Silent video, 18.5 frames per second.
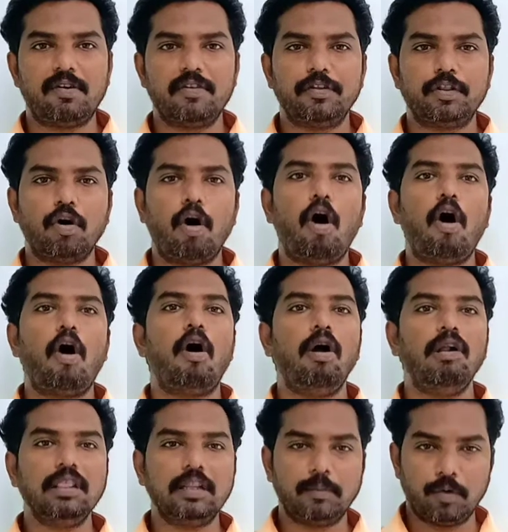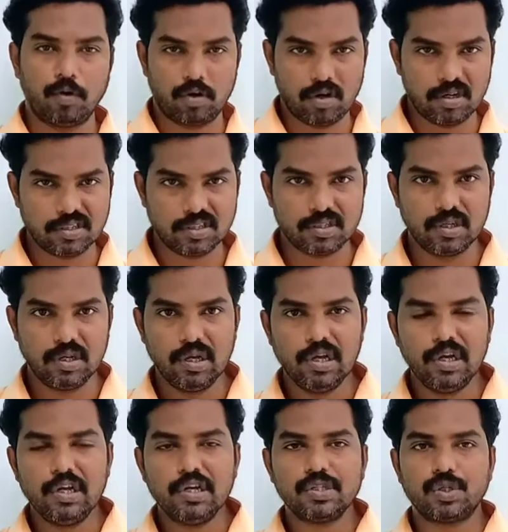with all the models.
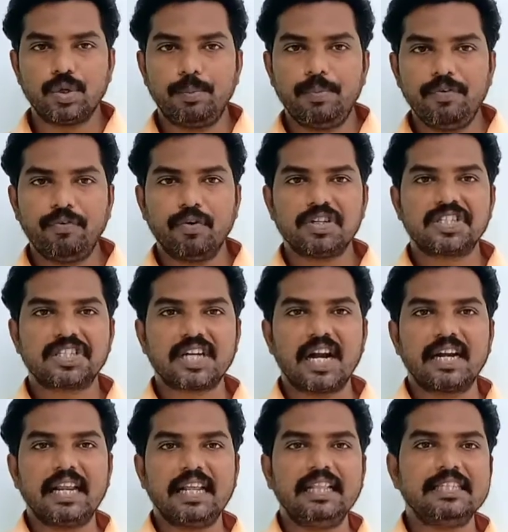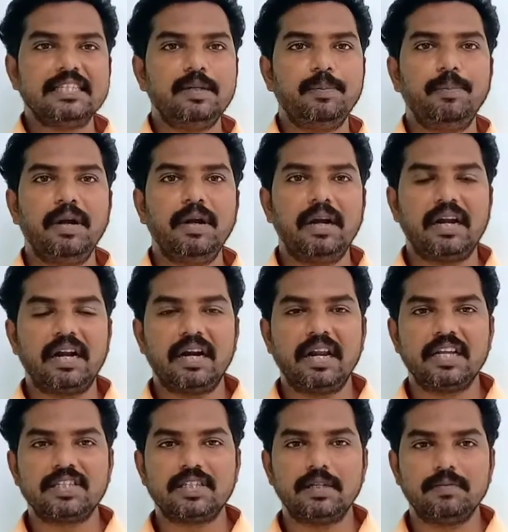So before starting the simple
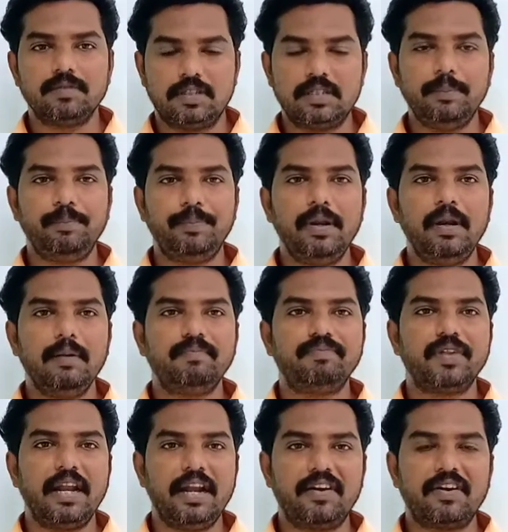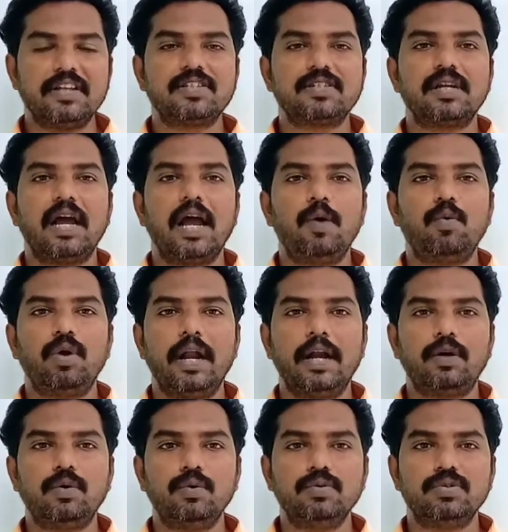interest, I would
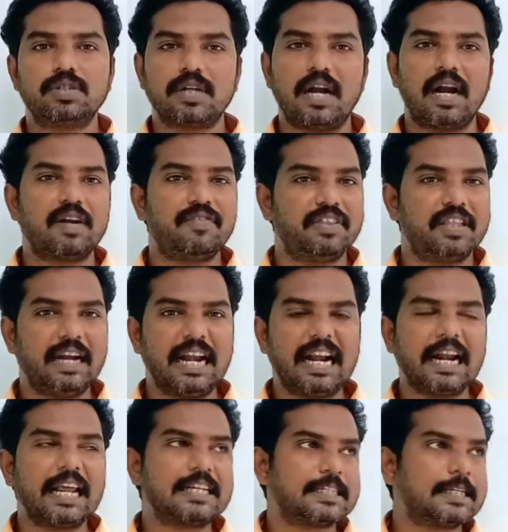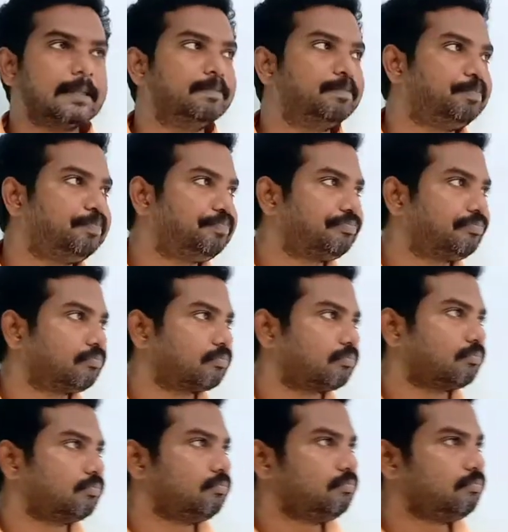like to start with an introduction.
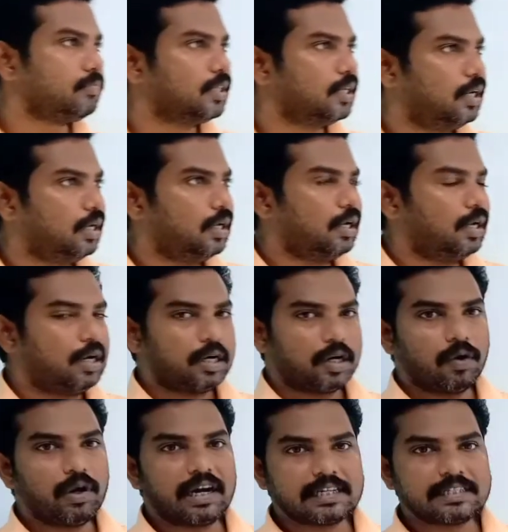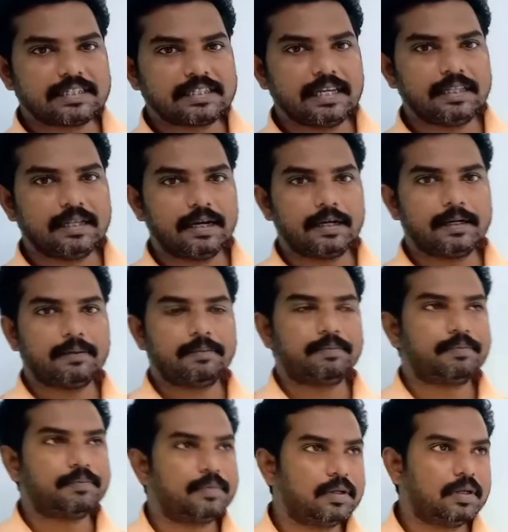Now let us see
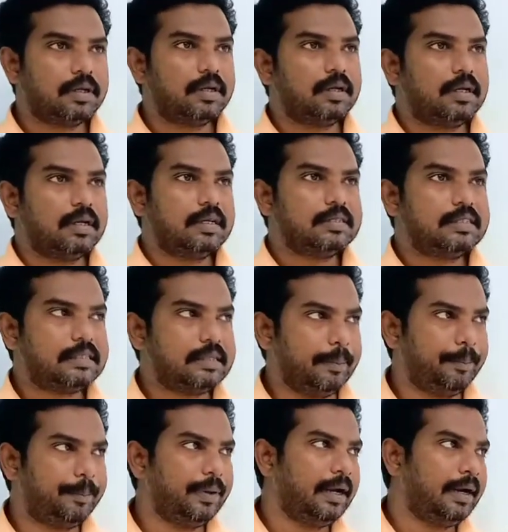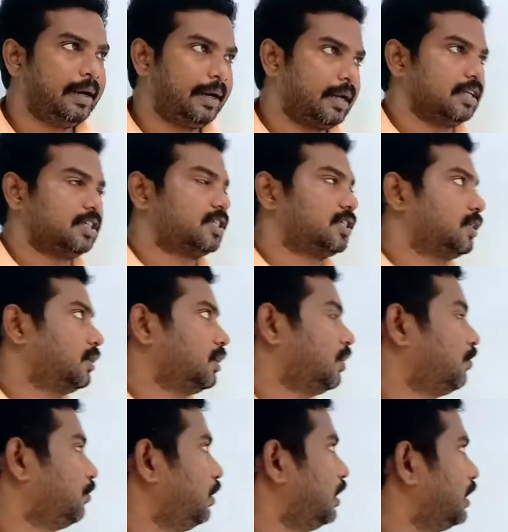that simple interest.
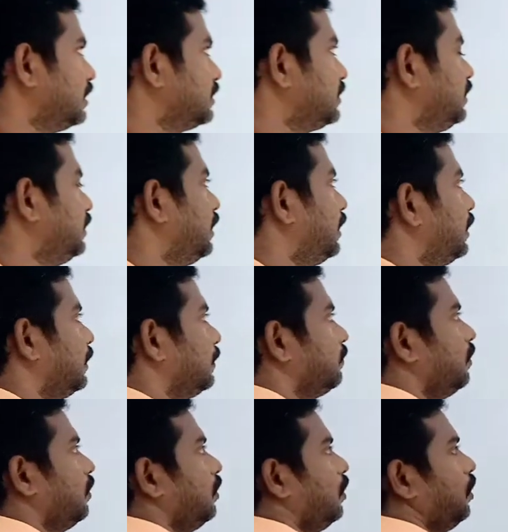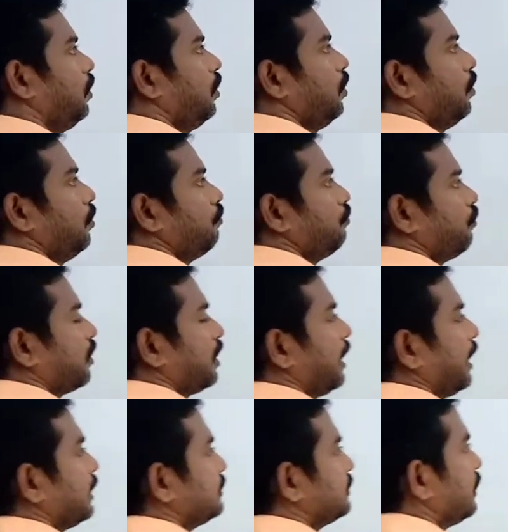Now let us see that for
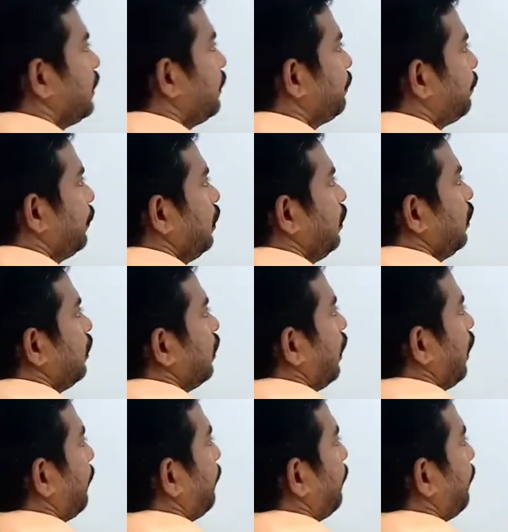an example, a